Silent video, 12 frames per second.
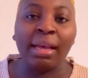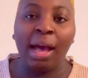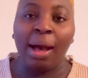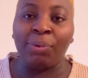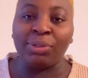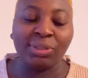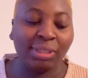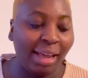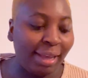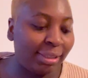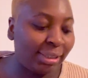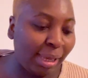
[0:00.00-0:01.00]
I was just
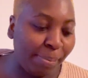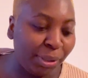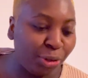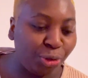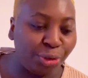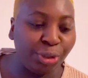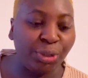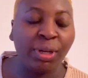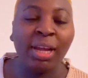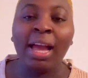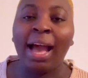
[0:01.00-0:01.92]
like skimming through.